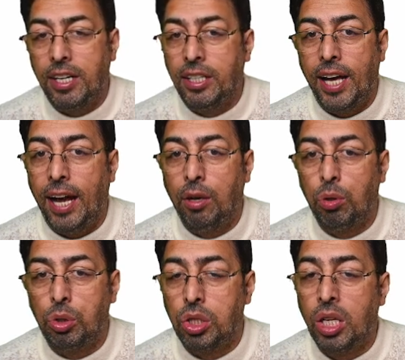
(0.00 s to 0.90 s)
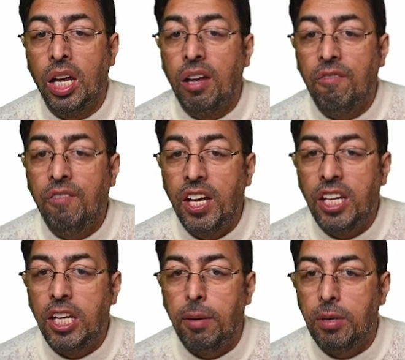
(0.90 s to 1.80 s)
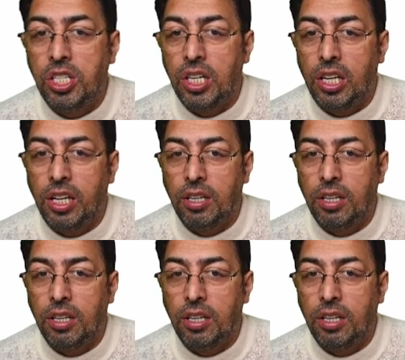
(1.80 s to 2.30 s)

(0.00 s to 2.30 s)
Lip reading: diagnosis very immediately.